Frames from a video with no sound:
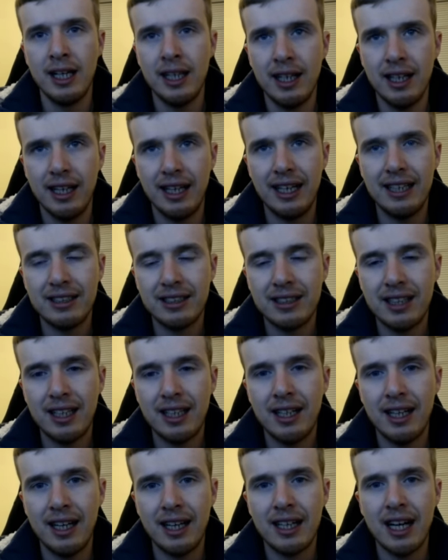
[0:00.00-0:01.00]
it's
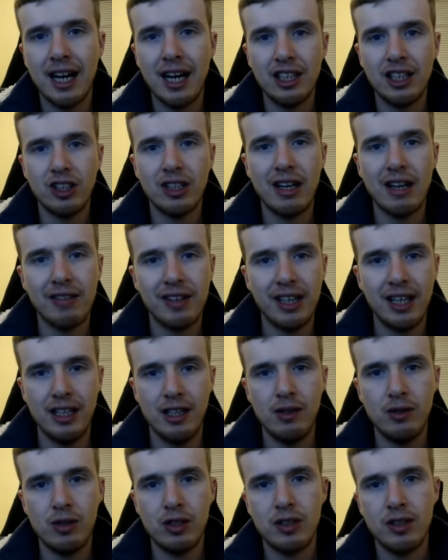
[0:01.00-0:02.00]
a card you'll have to get
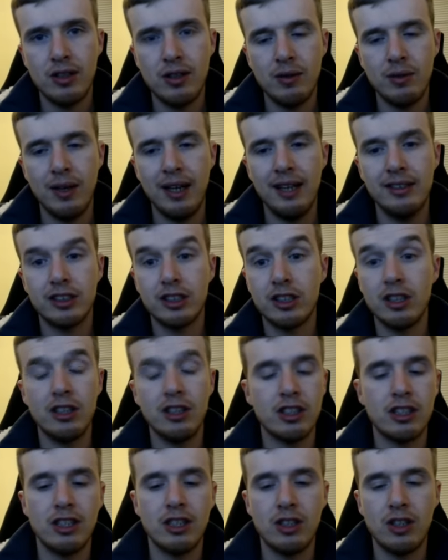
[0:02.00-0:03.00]
used to in certain
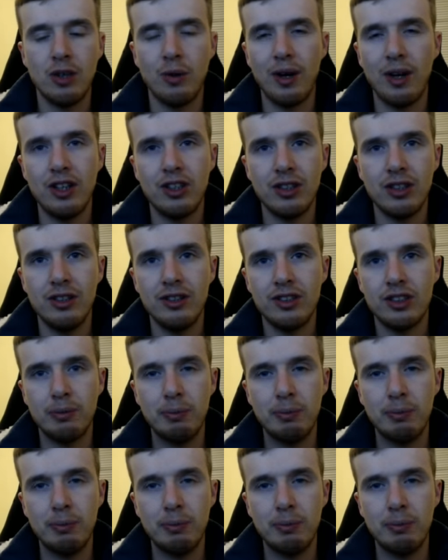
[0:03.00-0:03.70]
situations,